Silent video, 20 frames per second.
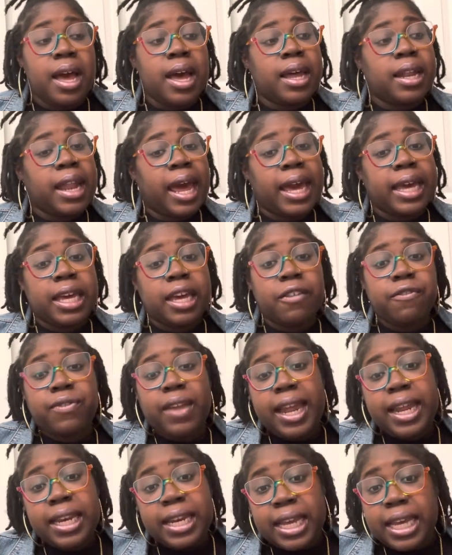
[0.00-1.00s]
Like if
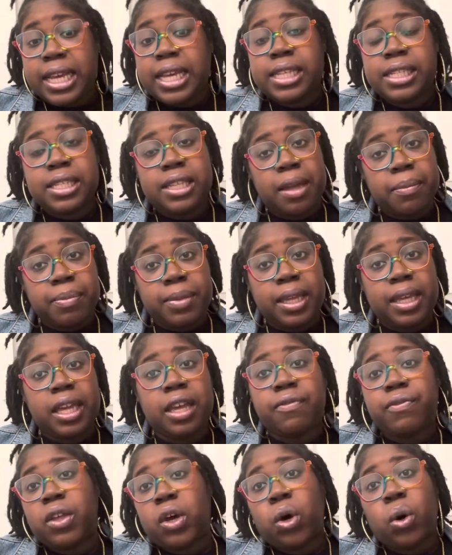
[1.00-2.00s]
they need something,
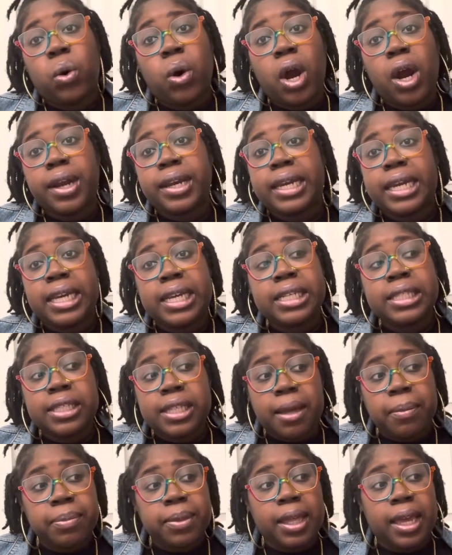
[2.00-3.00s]
if the OR needs
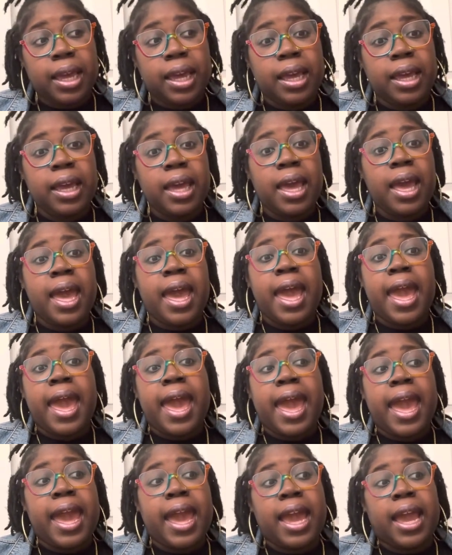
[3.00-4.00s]
something
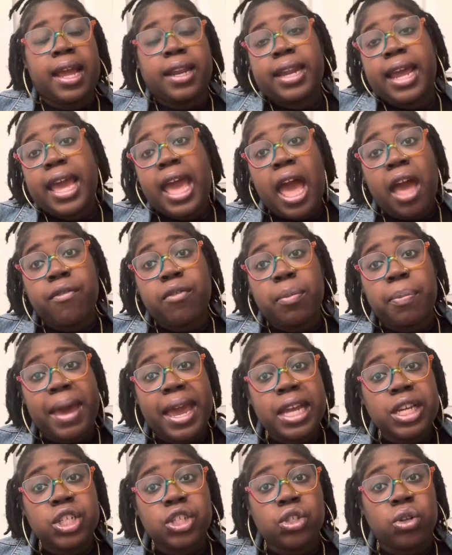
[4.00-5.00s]
and they have a
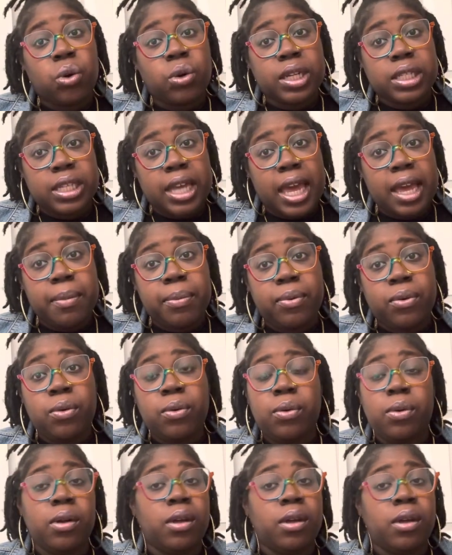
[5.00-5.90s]
patient on the table,